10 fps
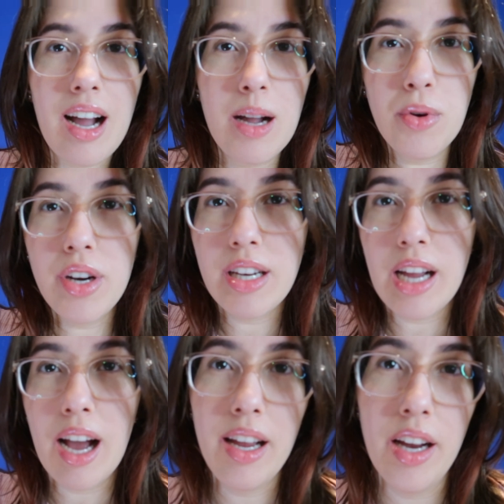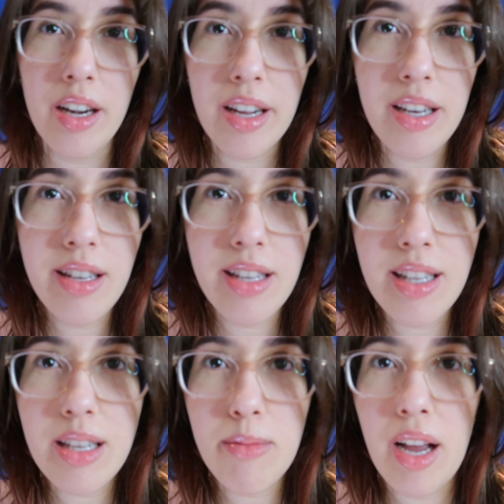I'm already tired. Can you
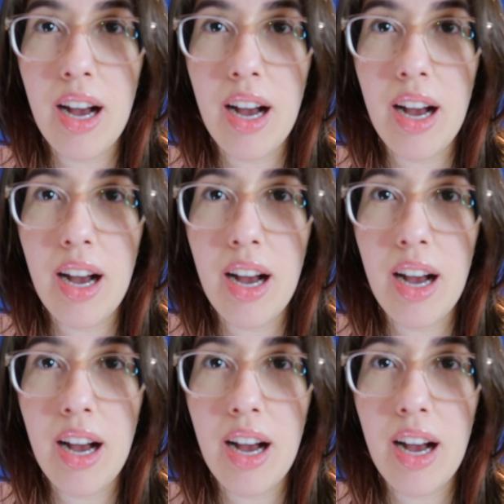see my